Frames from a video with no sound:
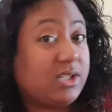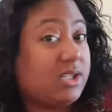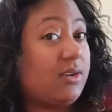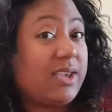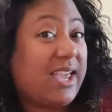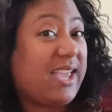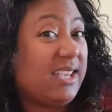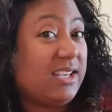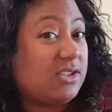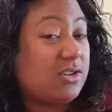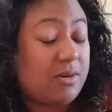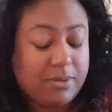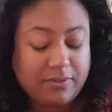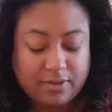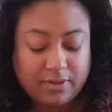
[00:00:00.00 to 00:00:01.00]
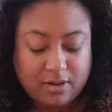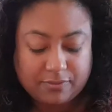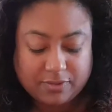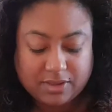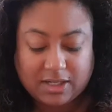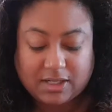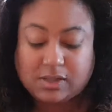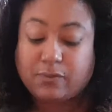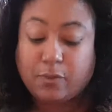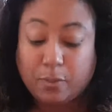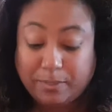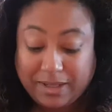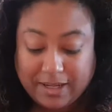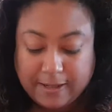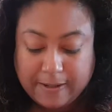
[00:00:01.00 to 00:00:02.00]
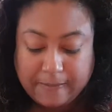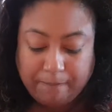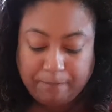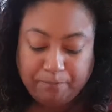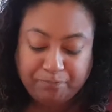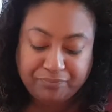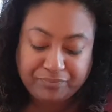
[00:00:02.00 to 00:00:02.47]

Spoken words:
It's okay. It's got a bit of an aftertaste for me.